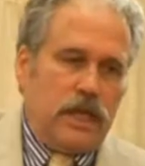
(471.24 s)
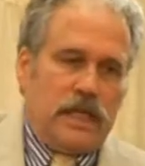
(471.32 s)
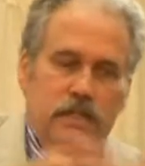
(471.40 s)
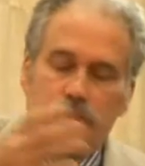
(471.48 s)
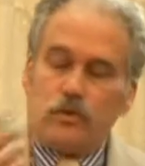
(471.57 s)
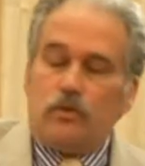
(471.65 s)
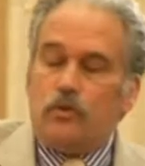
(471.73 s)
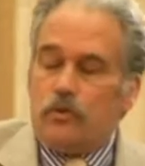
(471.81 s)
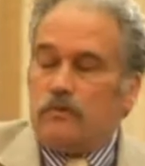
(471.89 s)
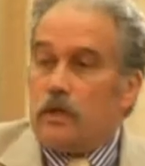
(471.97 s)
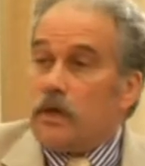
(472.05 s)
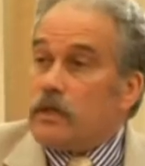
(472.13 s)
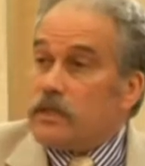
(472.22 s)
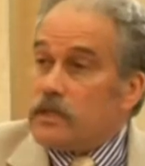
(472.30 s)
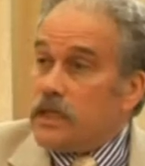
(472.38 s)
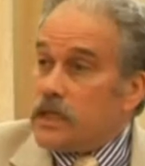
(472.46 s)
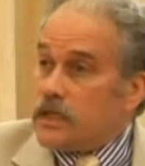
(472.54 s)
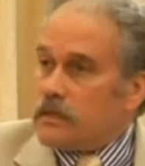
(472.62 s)
Institute of
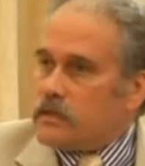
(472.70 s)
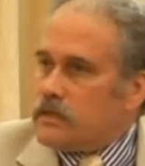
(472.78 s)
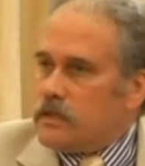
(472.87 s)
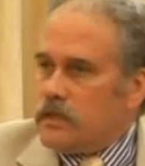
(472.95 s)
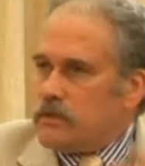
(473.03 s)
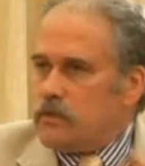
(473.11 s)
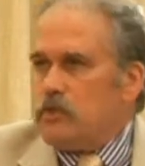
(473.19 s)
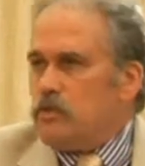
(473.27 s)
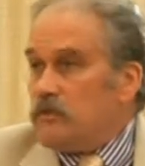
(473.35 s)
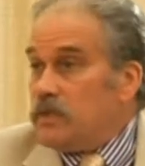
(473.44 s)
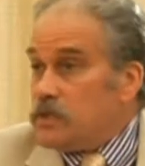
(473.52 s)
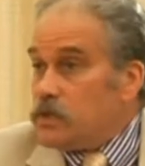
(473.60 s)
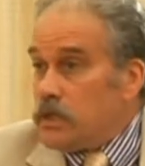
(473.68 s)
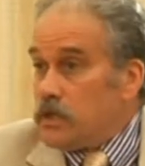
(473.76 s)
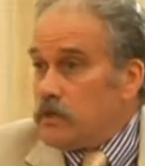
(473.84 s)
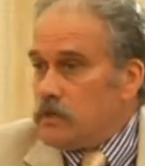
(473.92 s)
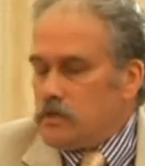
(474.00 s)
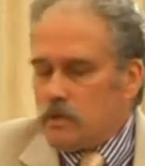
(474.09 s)
Architects, the Institute of
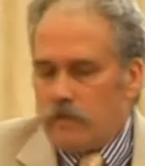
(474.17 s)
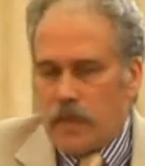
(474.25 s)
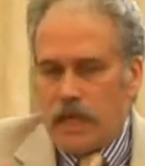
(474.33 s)
Engineers.